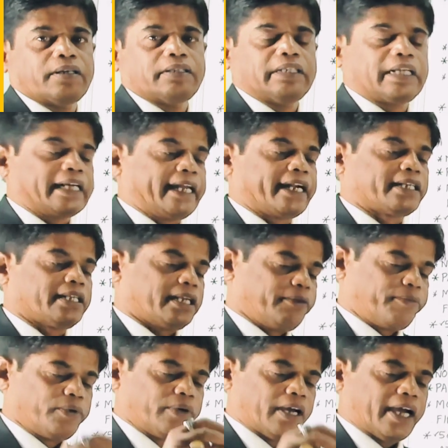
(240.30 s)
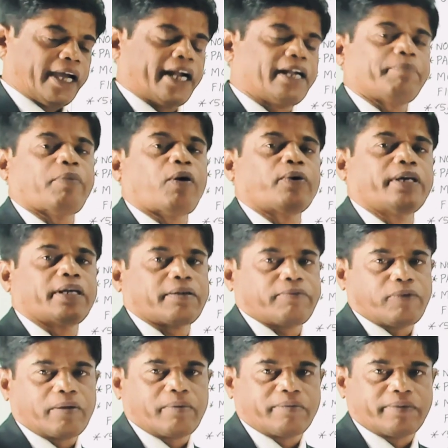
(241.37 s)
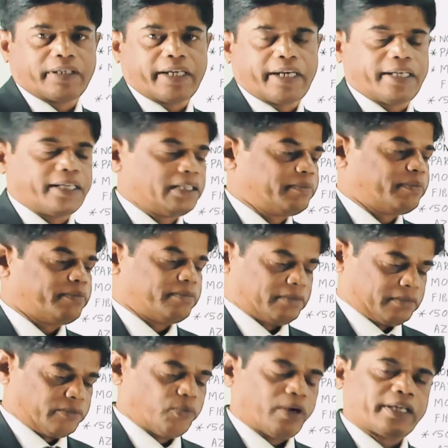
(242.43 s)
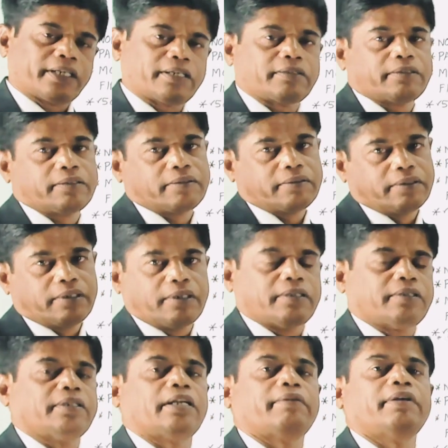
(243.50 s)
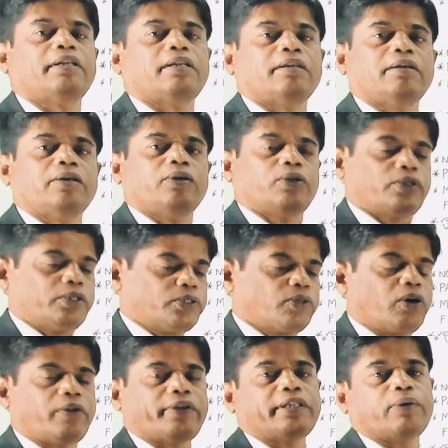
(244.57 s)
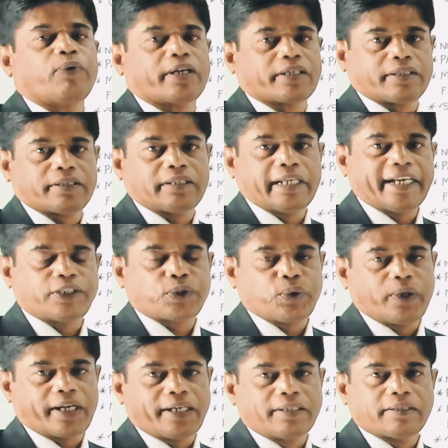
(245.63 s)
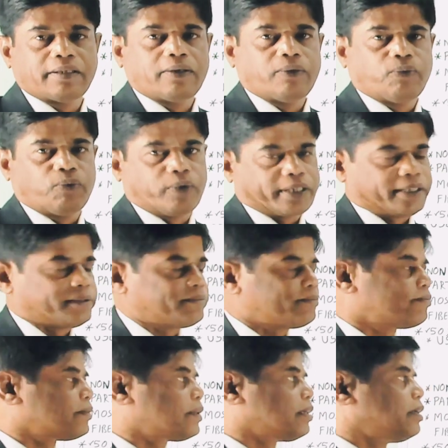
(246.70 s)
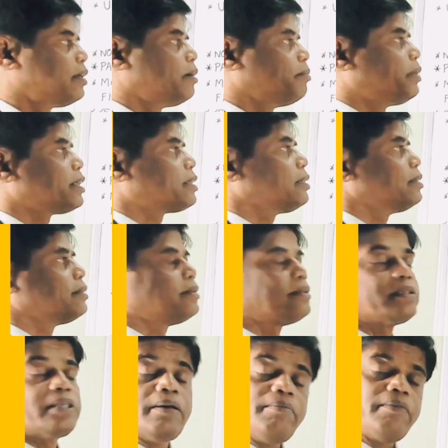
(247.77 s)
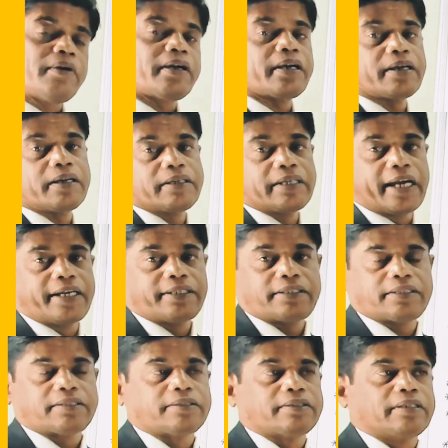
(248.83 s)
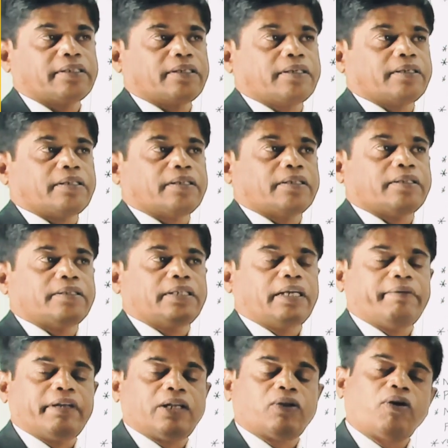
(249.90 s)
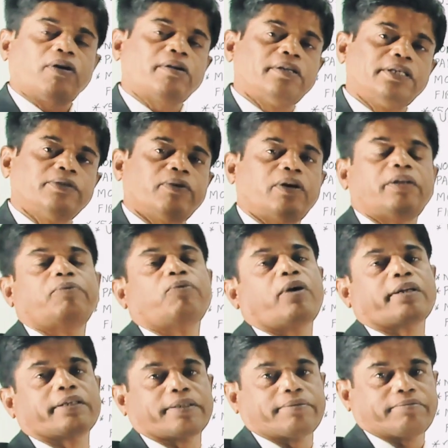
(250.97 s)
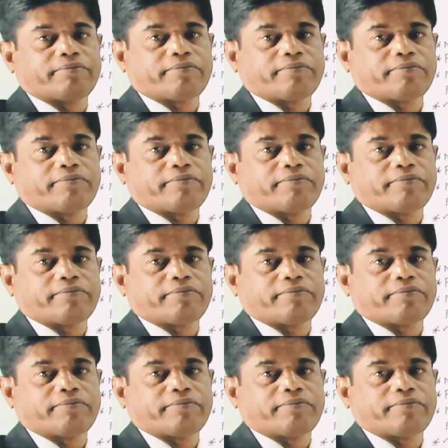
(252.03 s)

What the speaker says: The character, if you add powder form of the dye in the water, that will dissolve in the water like sugar in water. But some dyes, they will not dissolve in water.